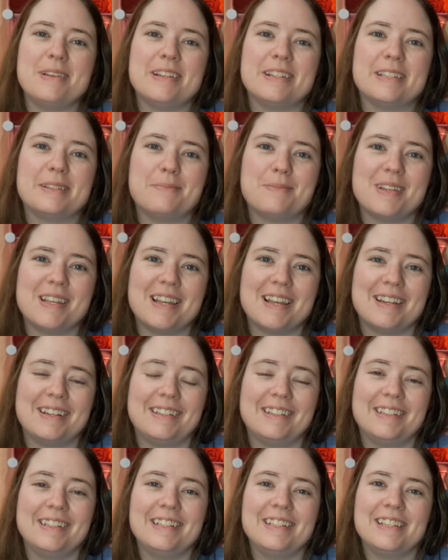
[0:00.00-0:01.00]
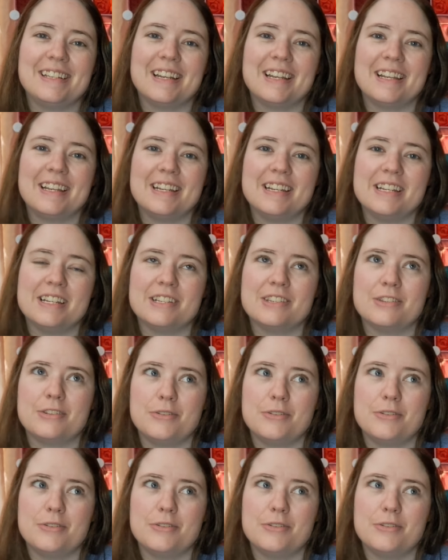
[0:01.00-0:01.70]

It's me, Ella. Today is